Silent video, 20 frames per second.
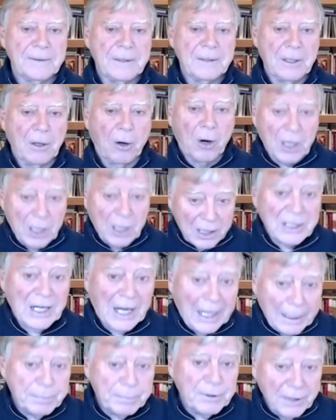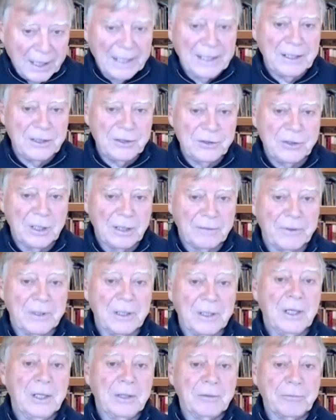the archetypal energy of it,
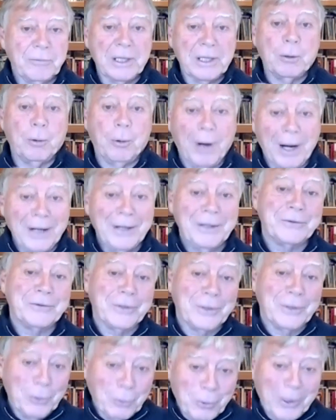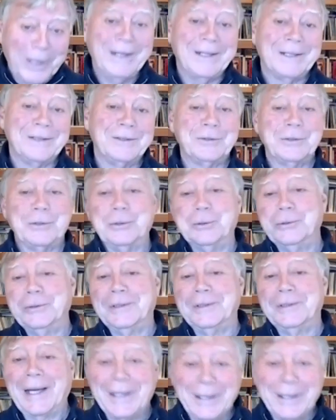requires an awakened
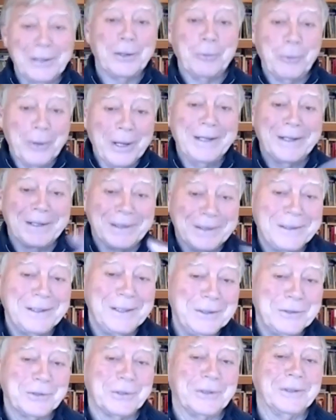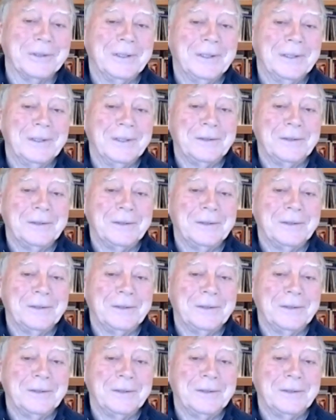student and an awakened teacher,